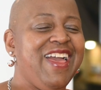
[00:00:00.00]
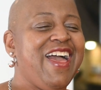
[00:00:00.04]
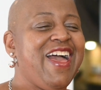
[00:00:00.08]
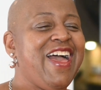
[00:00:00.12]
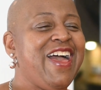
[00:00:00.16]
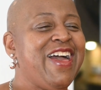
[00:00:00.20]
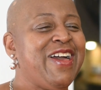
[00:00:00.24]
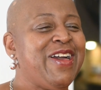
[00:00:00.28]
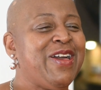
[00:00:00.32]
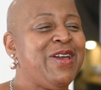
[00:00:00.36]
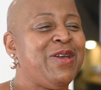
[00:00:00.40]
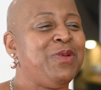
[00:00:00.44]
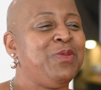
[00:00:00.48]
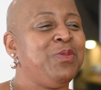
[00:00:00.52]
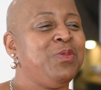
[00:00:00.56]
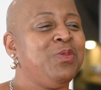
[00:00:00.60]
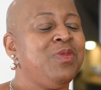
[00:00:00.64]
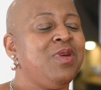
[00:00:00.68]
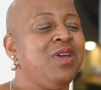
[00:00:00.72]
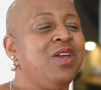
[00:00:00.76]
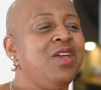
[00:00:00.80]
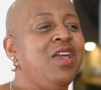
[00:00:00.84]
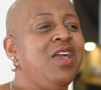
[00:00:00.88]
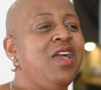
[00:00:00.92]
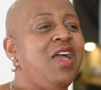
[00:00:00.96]

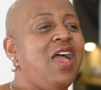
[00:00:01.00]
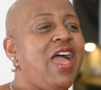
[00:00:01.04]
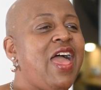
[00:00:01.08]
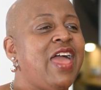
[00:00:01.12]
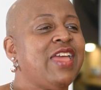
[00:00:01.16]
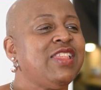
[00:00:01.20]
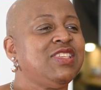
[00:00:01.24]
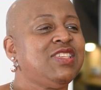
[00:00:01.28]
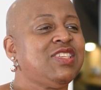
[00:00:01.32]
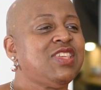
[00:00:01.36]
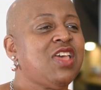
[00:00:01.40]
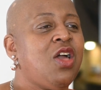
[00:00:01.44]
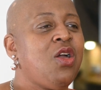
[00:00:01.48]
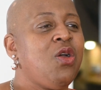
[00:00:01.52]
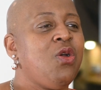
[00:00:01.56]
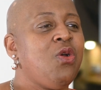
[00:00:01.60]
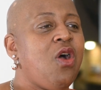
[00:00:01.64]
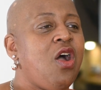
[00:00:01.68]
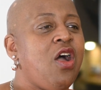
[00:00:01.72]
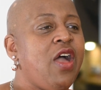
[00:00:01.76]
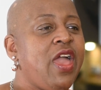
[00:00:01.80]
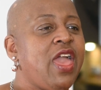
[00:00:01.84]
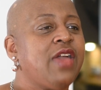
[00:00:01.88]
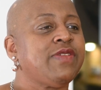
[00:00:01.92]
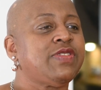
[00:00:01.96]
And so
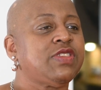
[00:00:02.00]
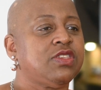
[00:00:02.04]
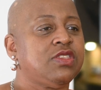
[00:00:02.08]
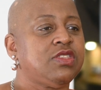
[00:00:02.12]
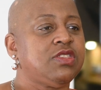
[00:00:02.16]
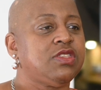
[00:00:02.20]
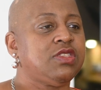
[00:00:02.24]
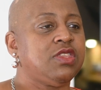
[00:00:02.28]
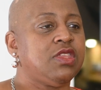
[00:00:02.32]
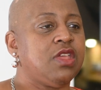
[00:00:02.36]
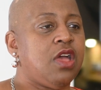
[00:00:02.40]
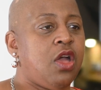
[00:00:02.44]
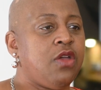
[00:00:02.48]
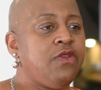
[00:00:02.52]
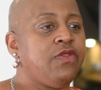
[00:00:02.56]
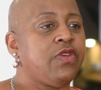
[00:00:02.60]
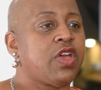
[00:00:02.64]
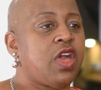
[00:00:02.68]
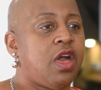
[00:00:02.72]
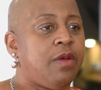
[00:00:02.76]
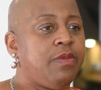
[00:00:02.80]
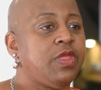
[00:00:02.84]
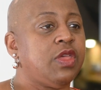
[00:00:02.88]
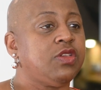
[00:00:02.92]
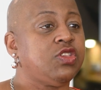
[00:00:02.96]
I have to
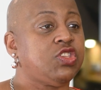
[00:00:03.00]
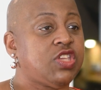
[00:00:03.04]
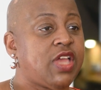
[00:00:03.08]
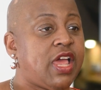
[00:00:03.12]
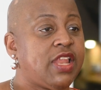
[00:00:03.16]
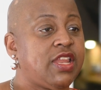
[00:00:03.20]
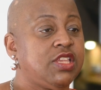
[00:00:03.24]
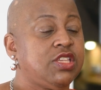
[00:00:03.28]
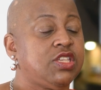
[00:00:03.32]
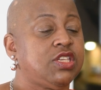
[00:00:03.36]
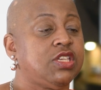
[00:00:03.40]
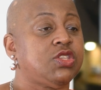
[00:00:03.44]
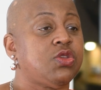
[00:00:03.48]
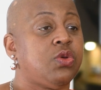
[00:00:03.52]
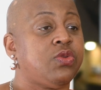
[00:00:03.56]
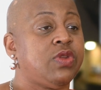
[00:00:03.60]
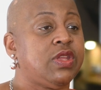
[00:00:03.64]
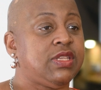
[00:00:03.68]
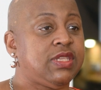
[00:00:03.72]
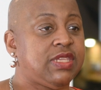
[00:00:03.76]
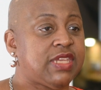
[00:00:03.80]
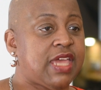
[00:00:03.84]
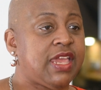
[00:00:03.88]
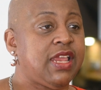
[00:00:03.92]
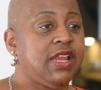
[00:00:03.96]
overcome those challenges on a
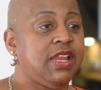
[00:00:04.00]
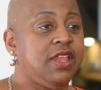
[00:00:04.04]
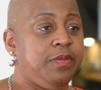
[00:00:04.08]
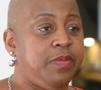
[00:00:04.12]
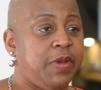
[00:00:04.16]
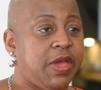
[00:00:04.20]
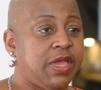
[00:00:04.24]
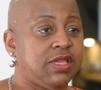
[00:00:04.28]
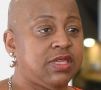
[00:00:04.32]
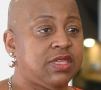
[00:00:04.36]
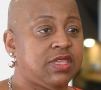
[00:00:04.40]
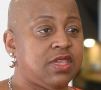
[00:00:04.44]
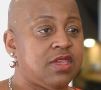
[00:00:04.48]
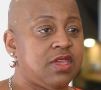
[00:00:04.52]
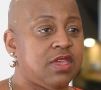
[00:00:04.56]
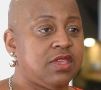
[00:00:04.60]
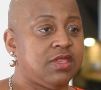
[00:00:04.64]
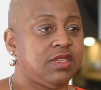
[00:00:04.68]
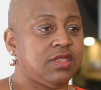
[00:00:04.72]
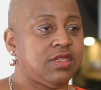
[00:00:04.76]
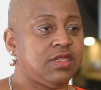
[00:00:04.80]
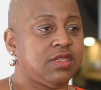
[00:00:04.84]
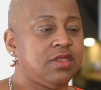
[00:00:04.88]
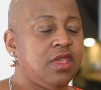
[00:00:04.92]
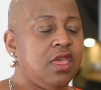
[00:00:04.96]
daily
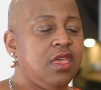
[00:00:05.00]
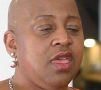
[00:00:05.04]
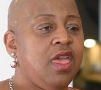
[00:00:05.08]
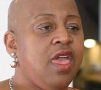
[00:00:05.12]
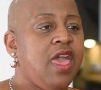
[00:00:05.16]
basis.